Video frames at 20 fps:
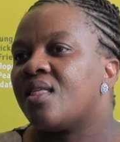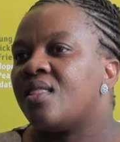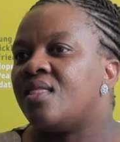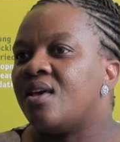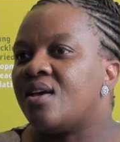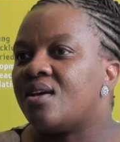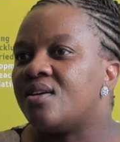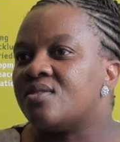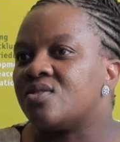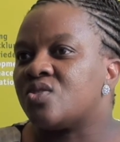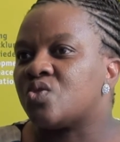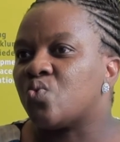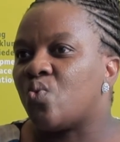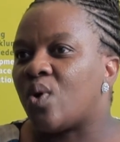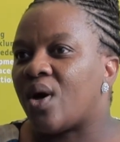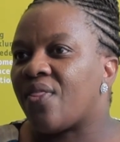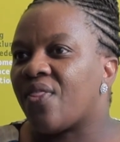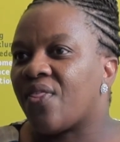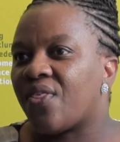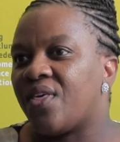there is
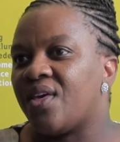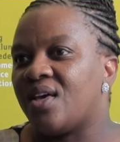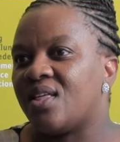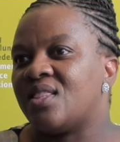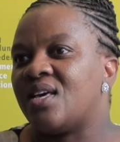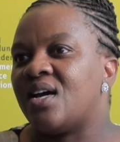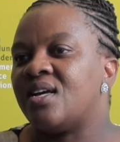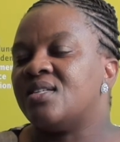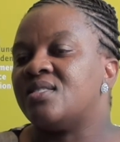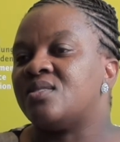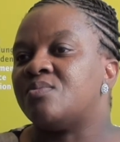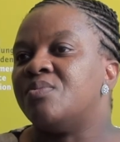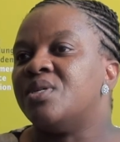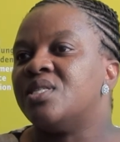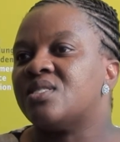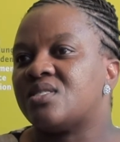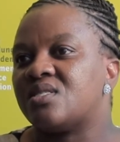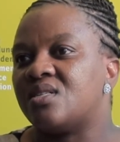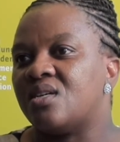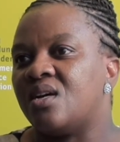one thing that is
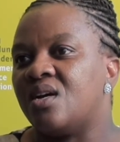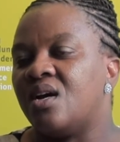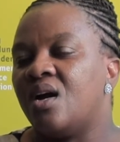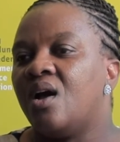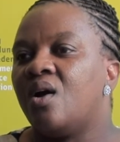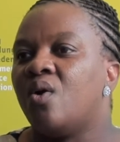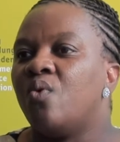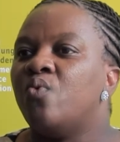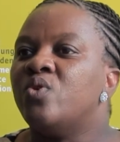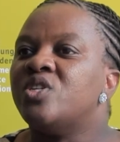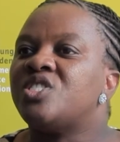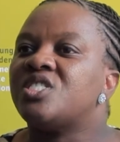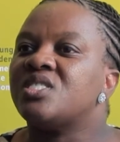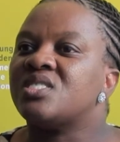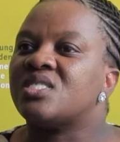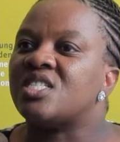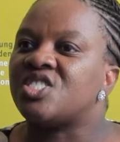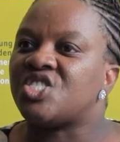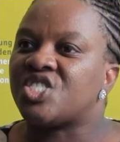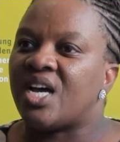missing, which
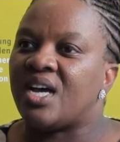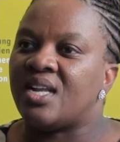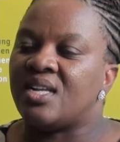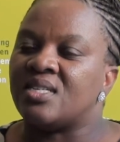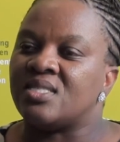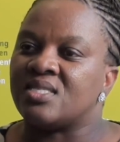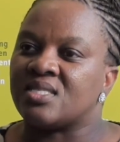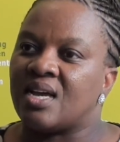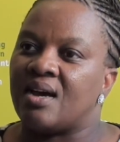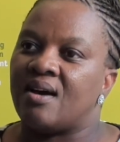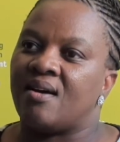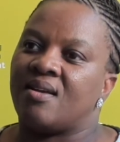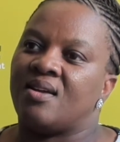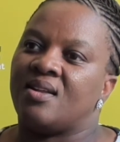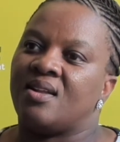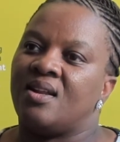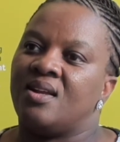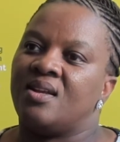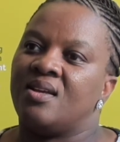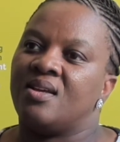is a challenge
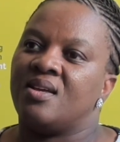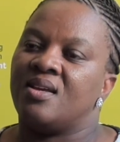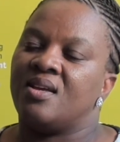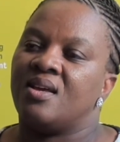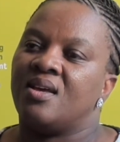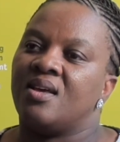currently,